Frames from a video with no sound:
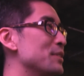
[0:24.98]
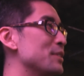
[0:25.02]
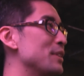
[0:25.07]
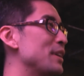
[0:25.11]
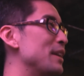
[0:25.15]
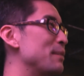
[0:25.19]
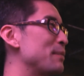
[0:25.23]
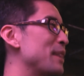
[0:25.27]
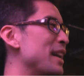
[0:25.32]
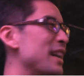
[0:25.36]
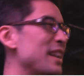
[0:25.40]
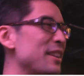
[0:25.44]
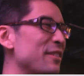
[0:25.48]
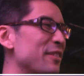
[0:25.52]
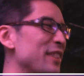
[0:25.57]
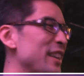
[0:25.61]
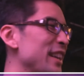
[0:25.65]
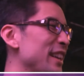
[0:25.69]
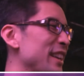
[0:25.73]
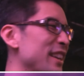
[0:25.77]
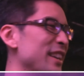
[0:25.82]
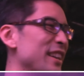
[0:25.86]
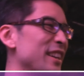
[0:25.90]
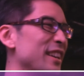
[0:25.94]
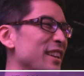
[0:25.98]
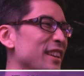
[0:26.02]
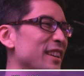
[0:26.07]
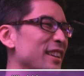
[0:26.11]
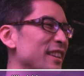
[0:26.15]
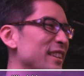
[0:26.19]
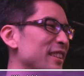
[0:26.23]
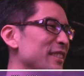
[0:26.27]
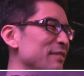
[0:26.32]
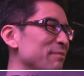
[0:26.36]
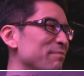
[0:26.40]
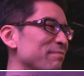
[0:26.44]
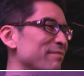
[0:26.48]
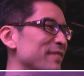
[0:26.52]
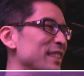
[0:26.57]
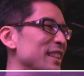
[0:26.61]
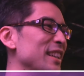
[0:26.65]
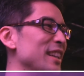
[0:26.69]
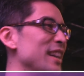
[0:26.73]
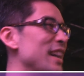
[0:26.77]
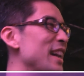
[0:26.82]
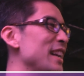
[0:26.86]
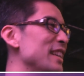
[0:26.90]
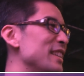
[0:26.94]
So I'm kind of like
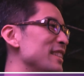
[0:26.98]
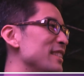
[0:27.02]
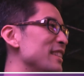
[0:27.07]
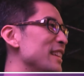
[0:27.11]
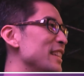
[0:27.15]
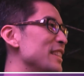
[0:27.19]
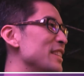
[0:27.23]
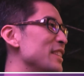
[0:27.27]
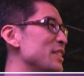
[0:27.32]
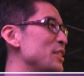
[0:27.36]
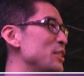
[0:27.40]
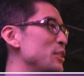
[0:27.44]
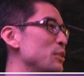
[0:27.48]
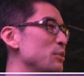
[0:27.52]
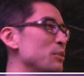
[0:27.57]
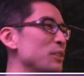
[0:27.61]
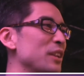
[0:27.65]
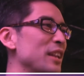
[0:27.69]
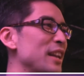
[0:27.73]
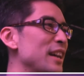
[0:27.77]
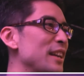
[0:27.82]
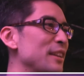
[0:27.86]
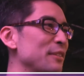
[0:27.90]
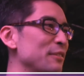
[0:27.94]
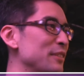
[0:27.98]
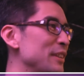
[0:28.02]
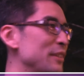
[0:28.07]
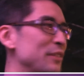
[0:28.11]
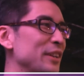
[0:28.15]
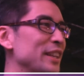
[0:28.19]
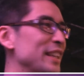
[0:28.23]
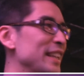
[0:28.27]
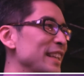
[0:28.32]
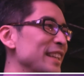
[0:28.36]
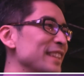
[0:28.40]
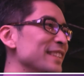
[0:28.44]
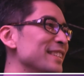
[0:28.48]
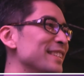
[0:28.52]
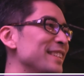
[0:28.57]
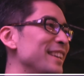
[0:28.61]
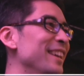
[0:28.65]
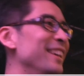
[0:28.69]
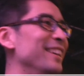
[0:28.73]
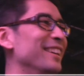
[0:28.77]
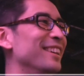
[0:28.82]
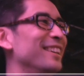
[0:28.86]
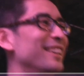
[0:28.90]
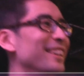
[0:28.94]
I just do a lot of different things
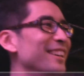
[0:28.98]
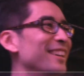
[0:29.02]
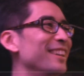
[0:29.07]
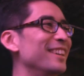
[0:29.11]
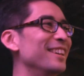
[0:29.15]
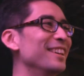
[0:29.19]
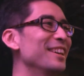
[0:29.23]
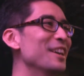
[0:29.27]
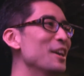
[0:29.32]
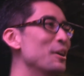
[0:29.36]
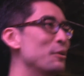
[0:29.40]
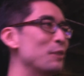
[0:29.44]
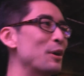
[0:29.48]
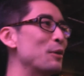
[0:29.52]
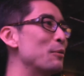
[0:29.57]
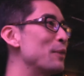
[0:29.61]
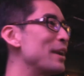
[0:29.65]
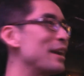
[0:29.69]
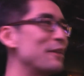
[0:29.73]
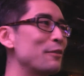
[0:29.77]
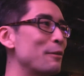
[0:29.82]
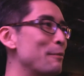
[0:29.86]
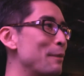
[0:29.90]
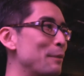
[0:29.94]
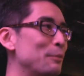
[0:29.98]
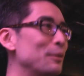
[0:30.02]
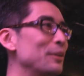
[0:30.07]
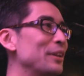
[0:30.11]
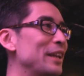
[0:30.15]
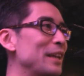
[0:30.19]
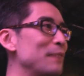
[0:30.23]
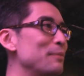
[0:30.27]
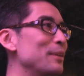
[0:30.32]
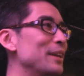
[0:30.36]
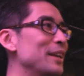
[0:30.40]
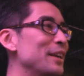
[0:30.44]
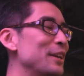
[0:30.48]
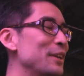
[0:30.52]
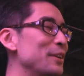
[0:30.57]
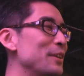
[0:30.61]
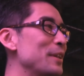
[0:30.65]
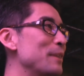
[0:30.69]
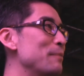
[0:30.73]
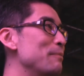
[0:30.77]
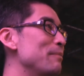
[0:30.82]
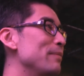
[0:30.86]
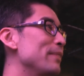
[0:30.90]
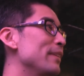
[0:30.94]
whenever people need me to do
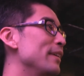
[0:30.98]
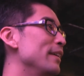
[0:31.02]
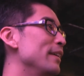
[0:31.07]
them.